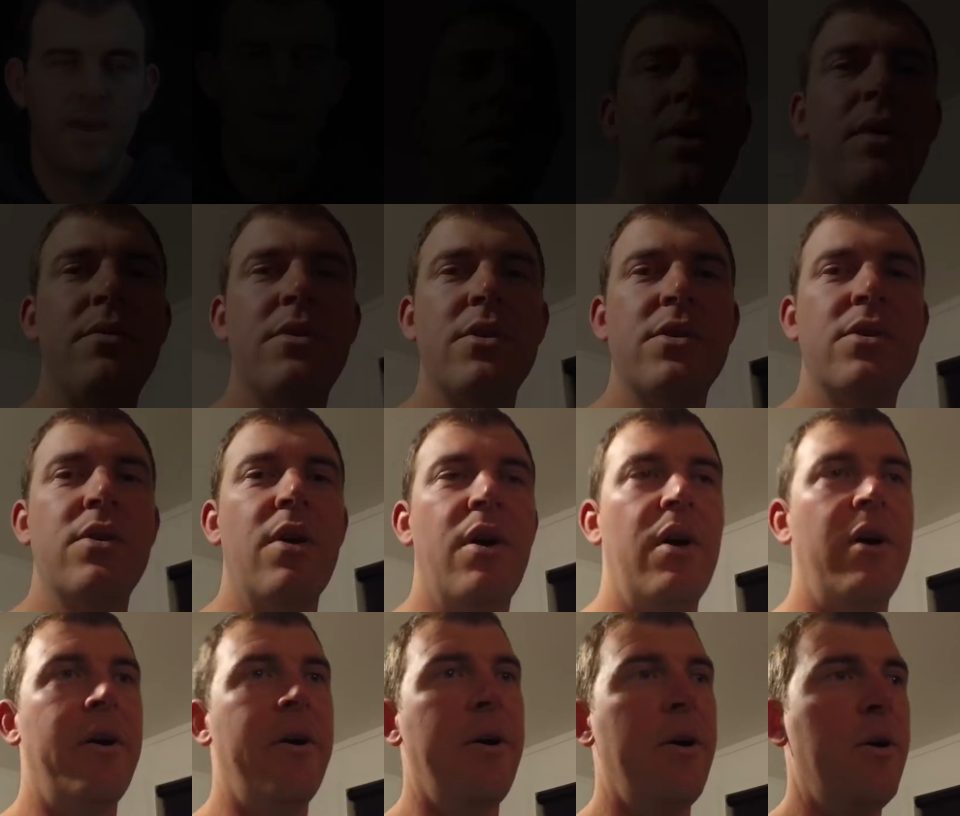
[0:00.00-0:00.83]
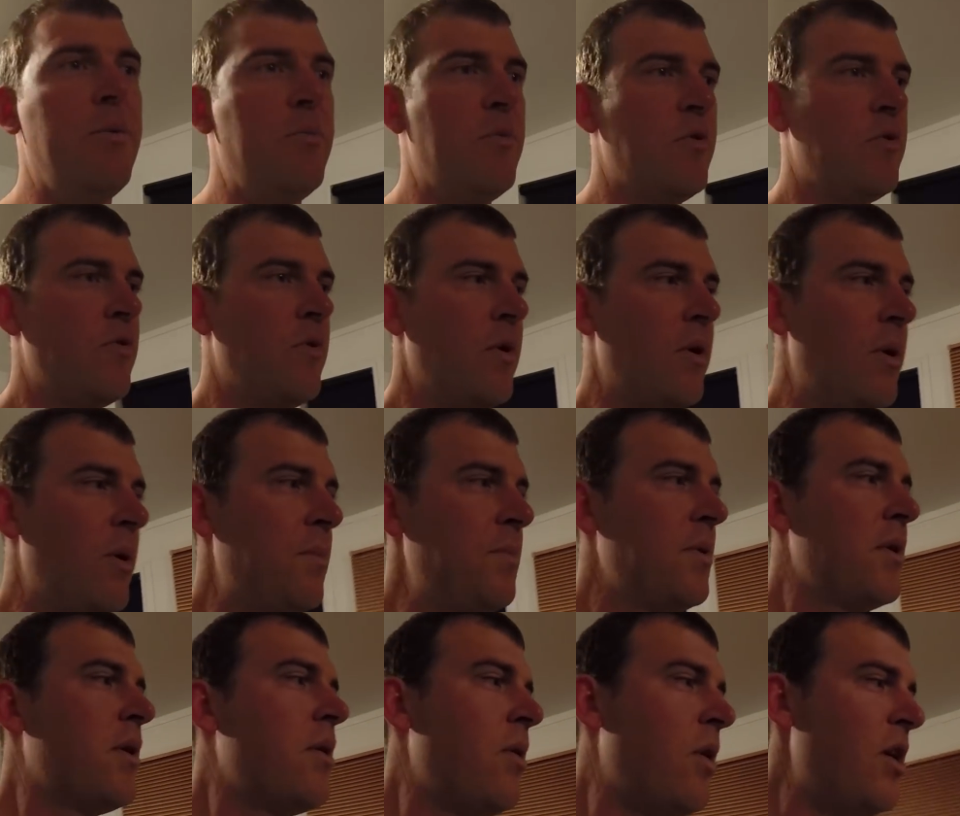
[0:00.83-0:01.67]
I've just got home
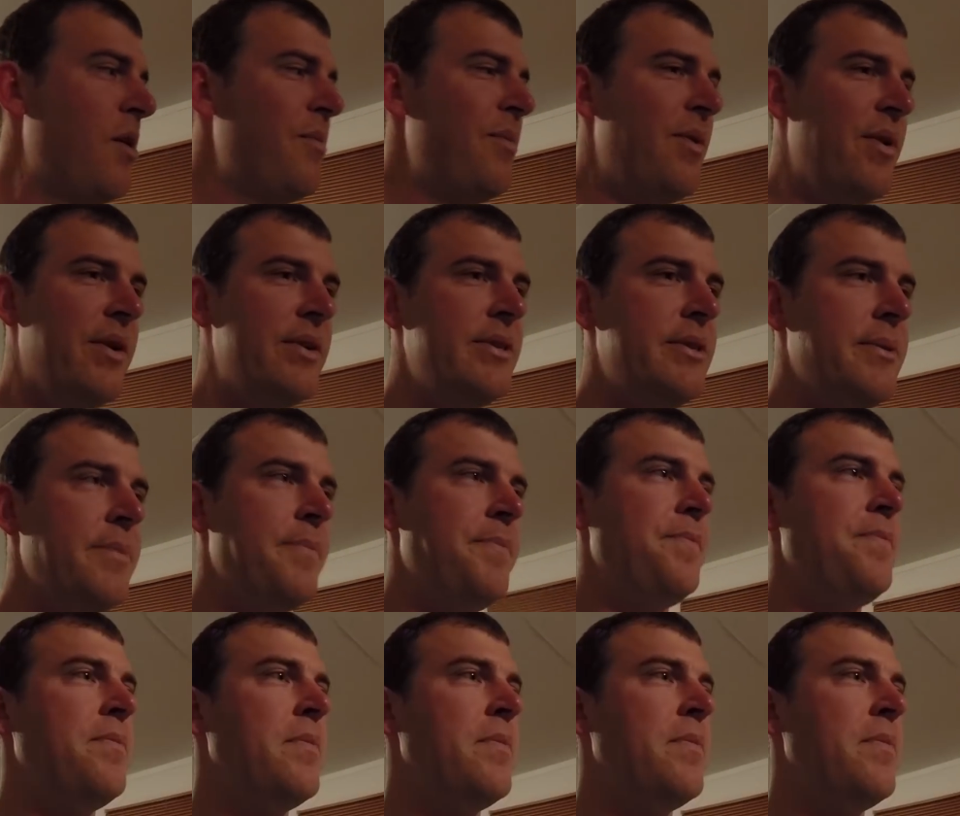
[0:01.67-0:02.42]
from the Kaimais.